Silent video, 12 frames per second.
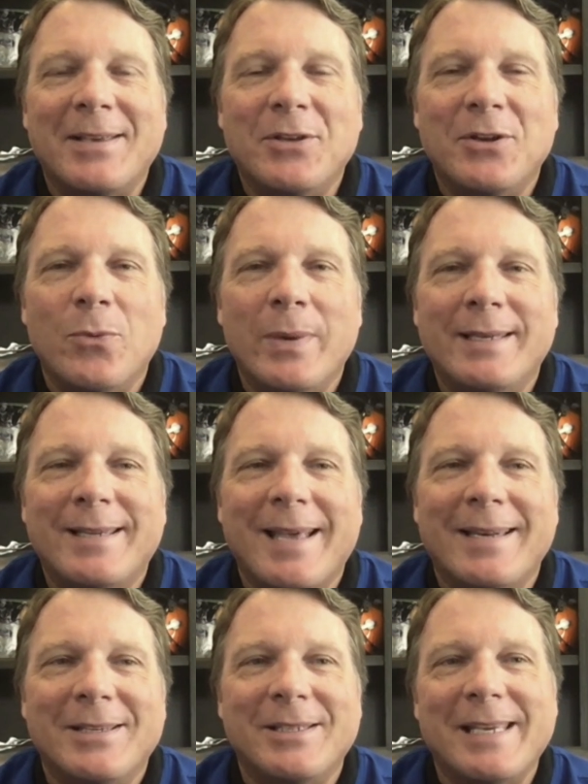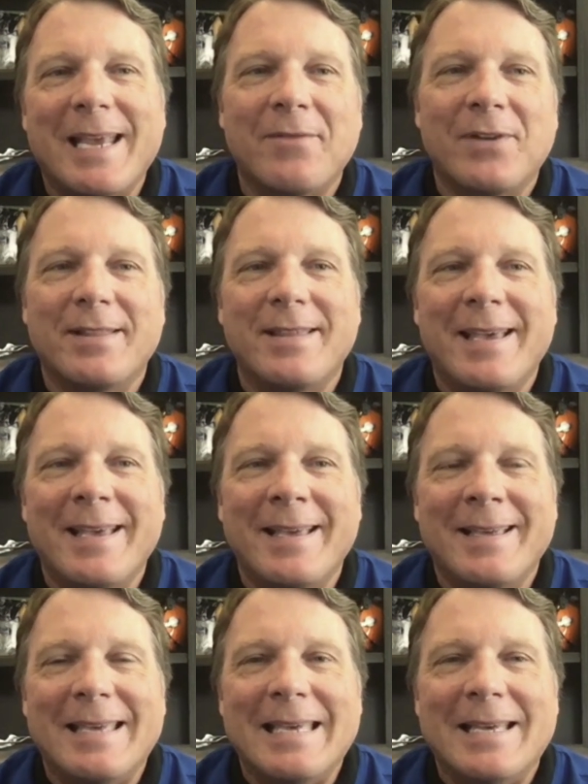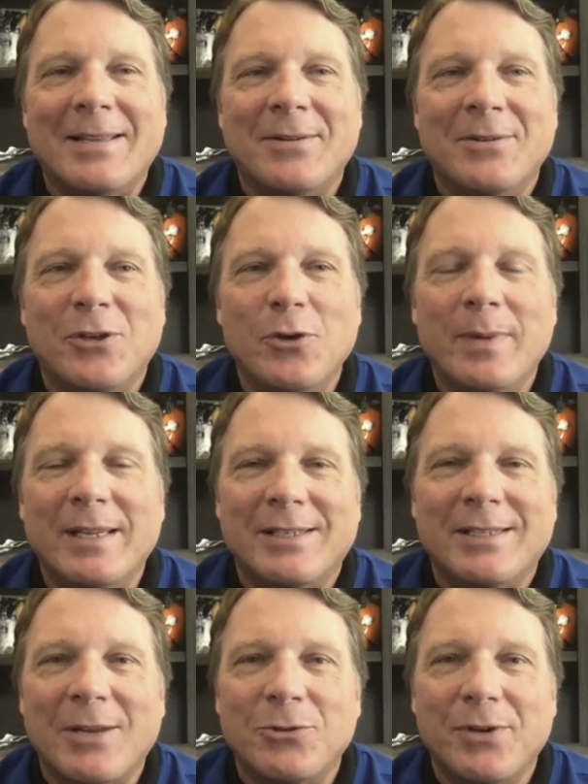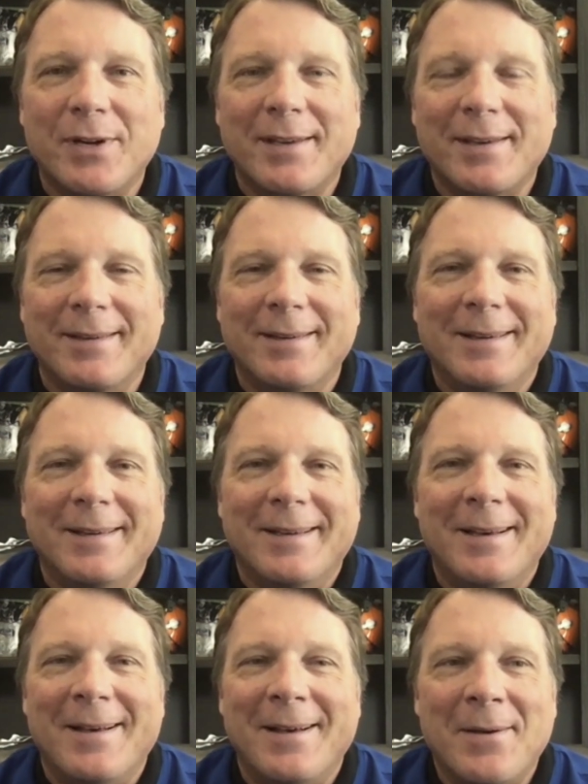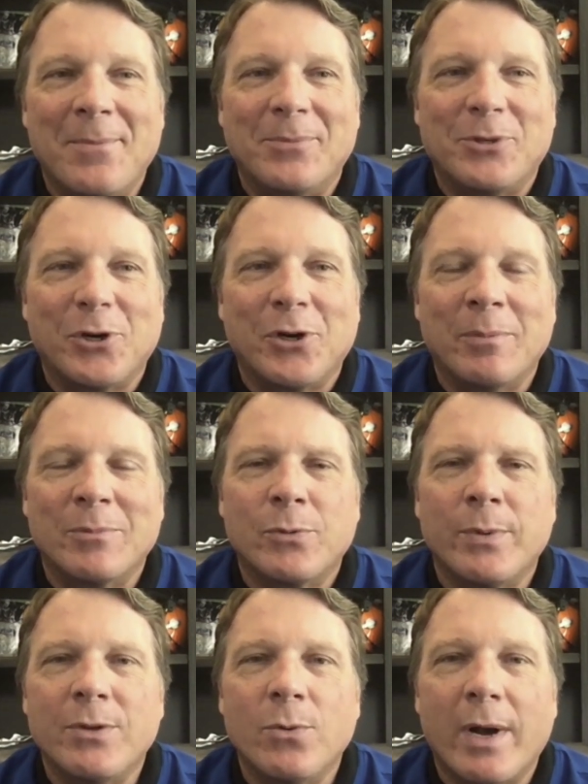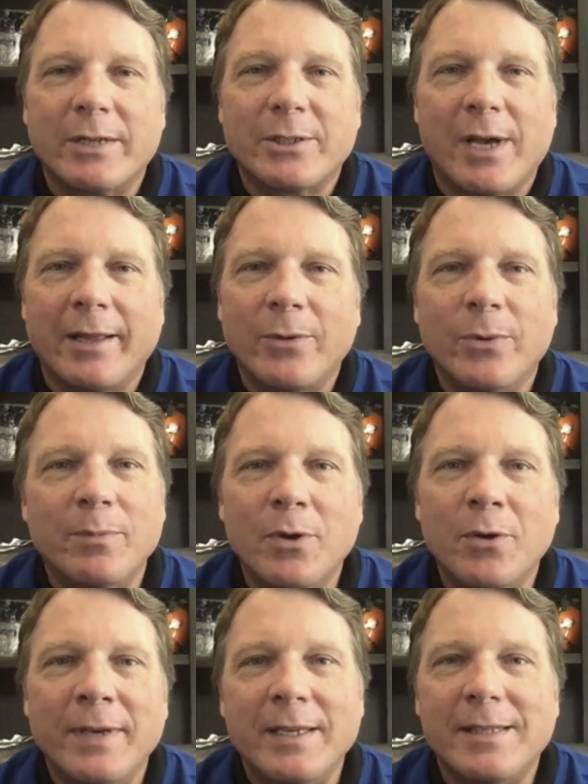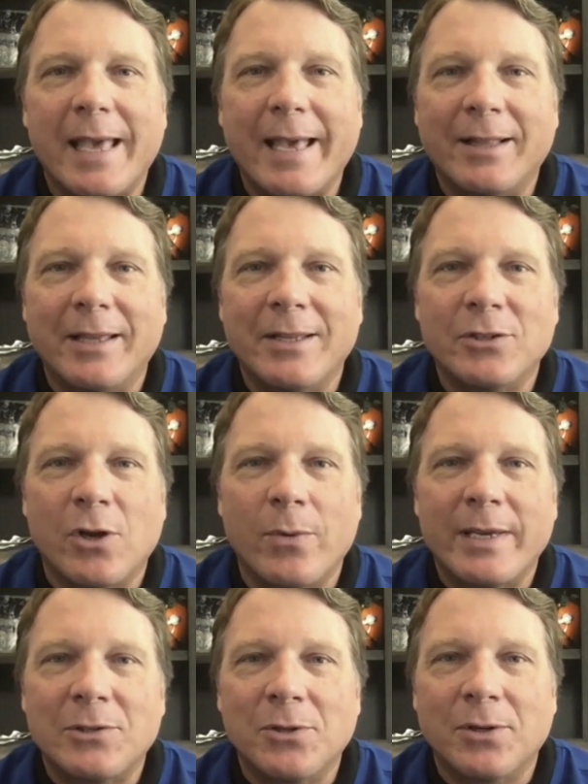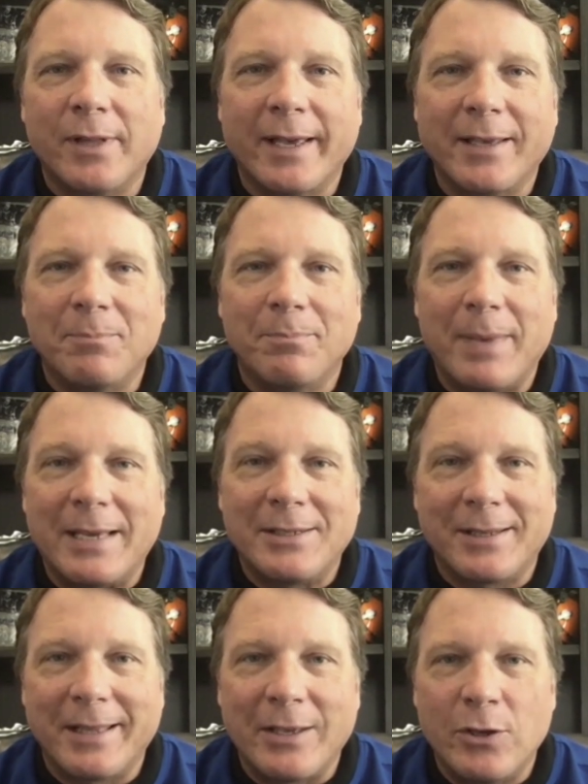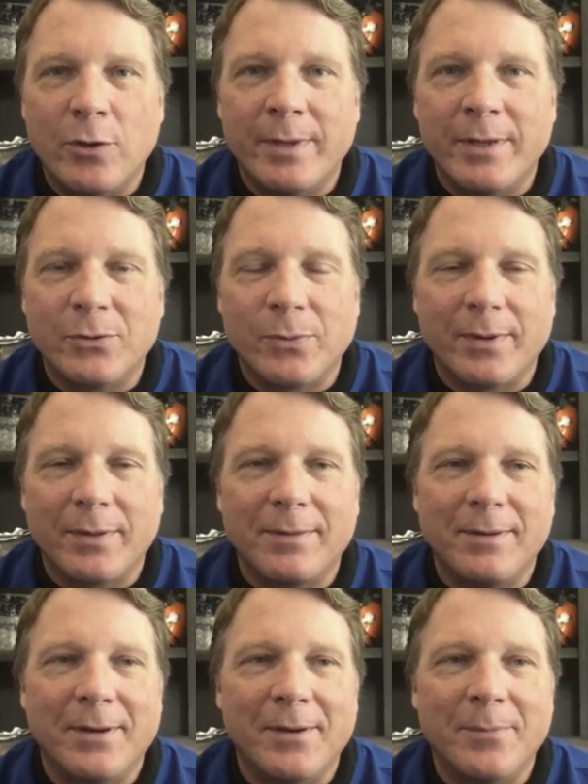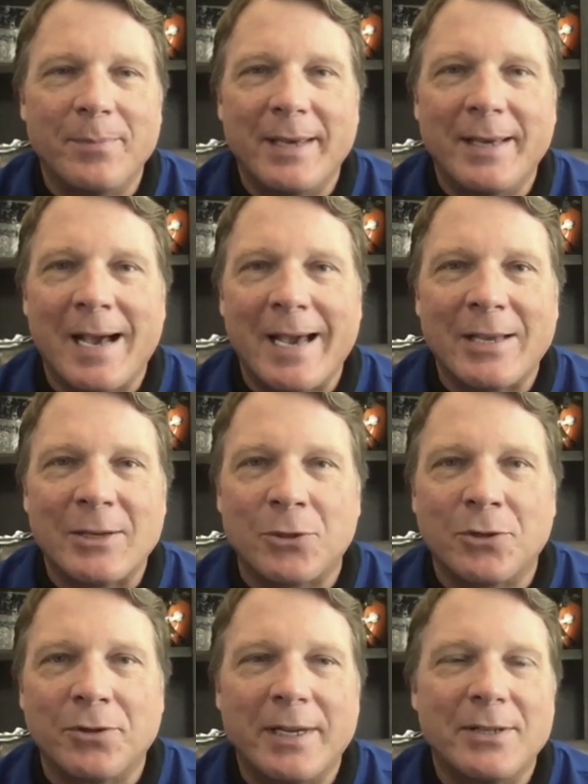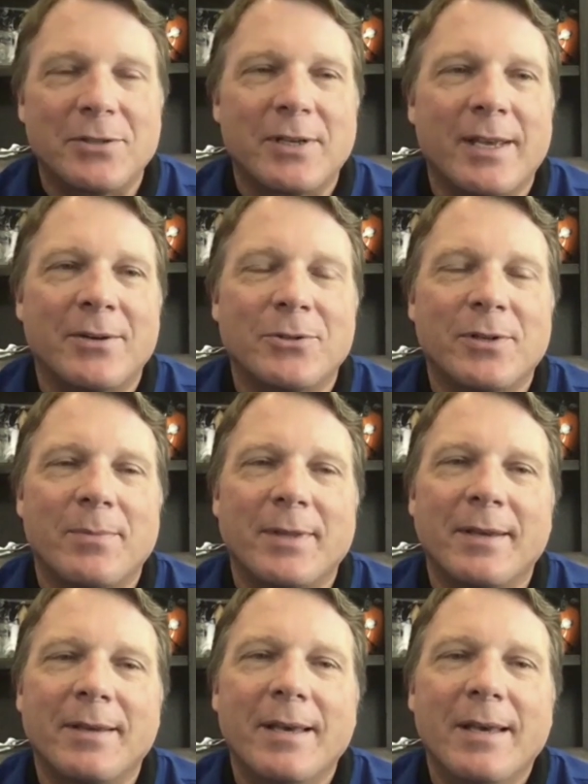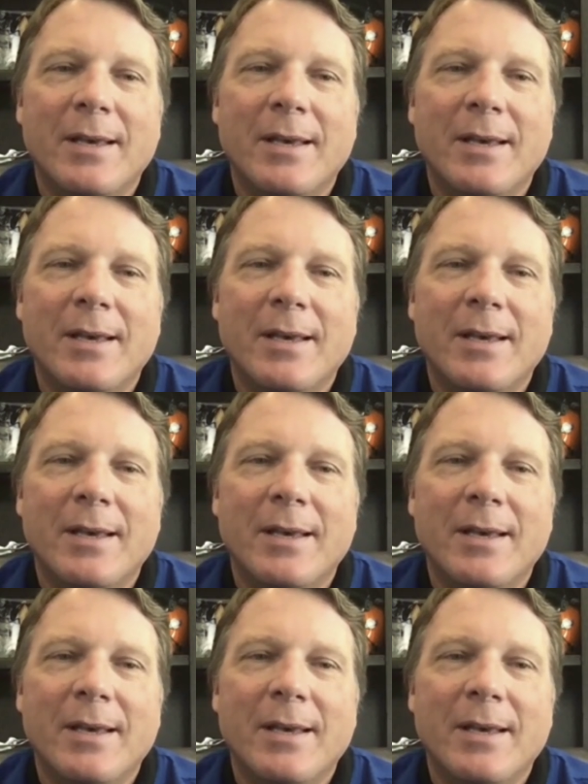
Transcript: You know, we tend to see everything in human centric um, terms when you watch Hollywood movies. The aliens always look like basically humans with you know big eyes or green skin or something.